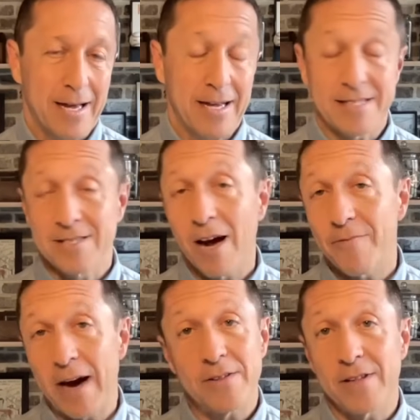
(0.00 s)
it's
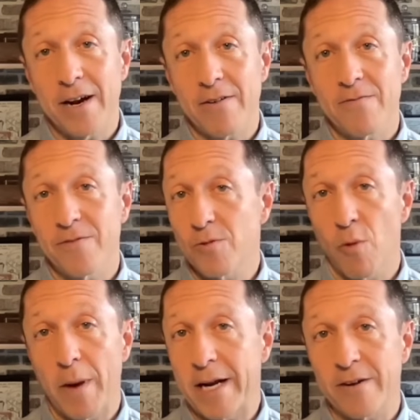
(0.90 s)
tough out there for the
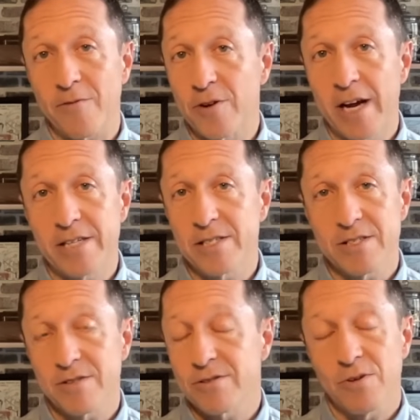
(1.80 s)
remaining free
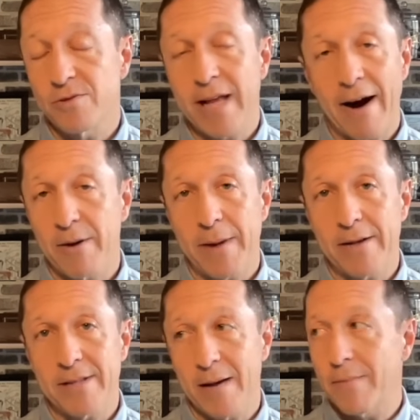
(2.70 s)
agents. There's no doubt
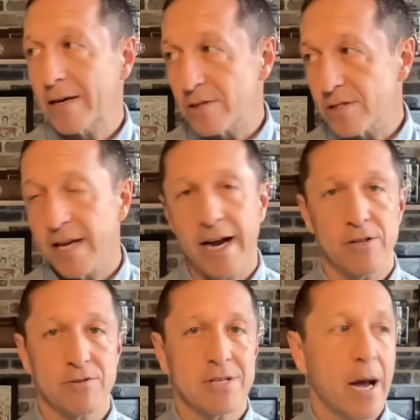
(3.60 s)
about that. Michael
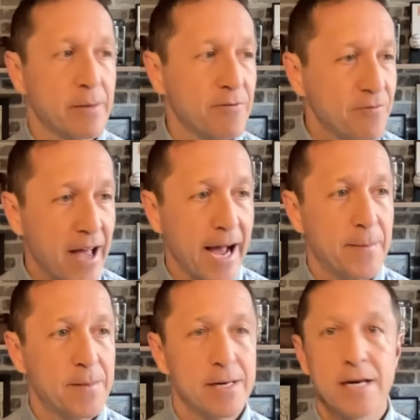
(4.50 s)
Taylor, Tommy Pham,